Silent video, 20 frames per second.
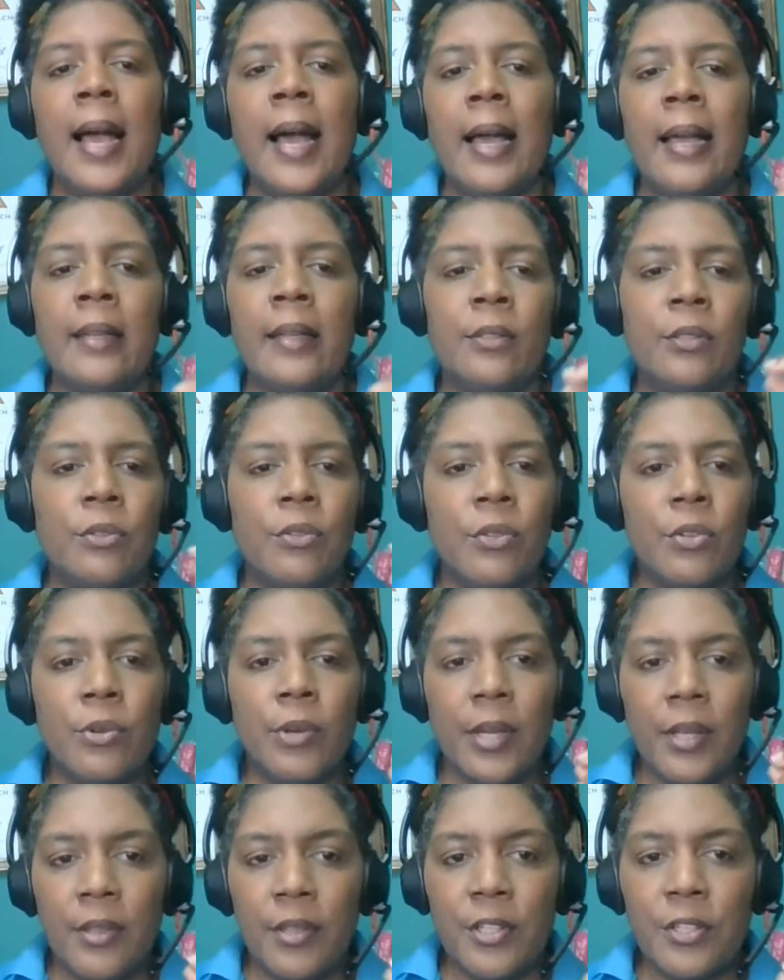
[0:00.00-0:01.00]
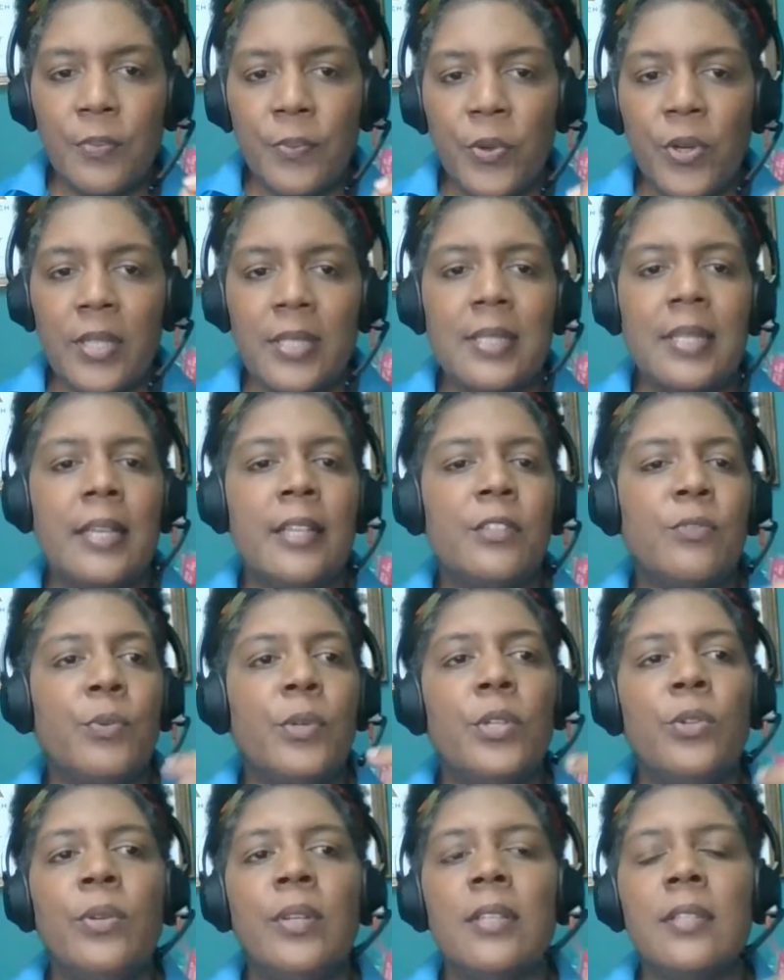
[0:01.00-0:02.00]
And during this process,
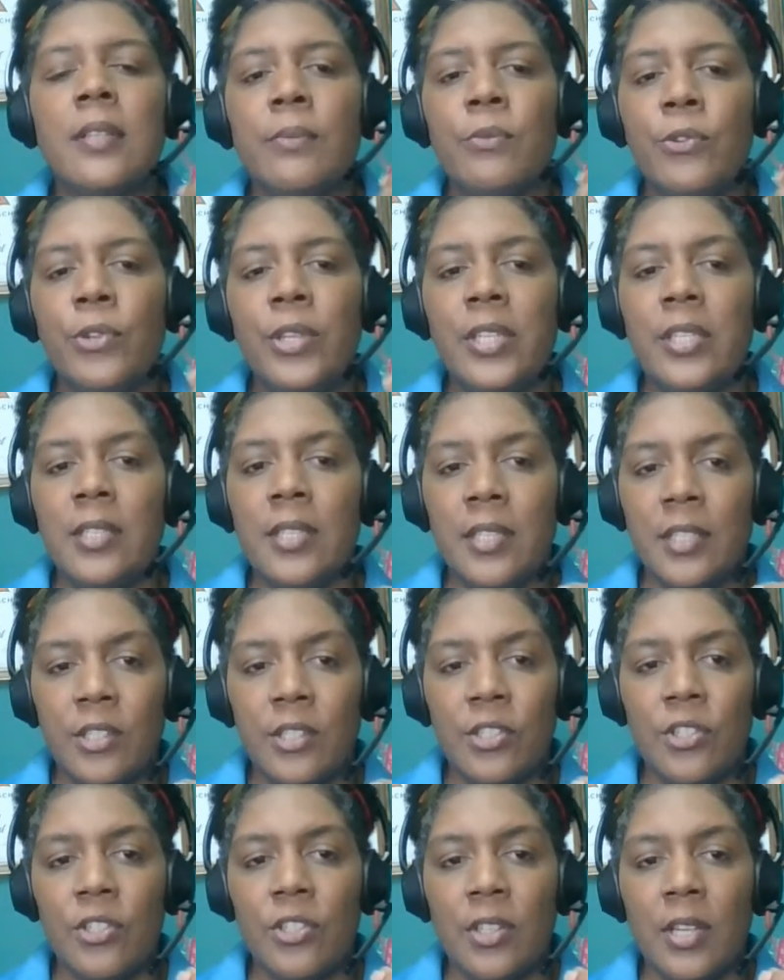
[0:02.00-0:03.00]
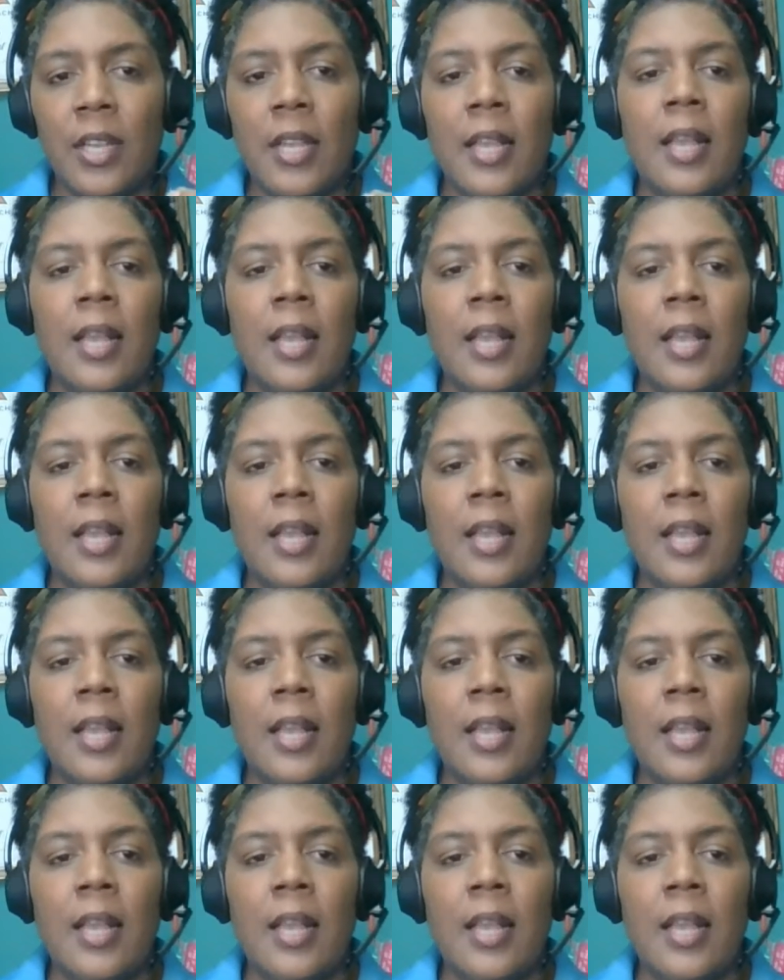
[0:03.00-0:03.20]
we're doing some research.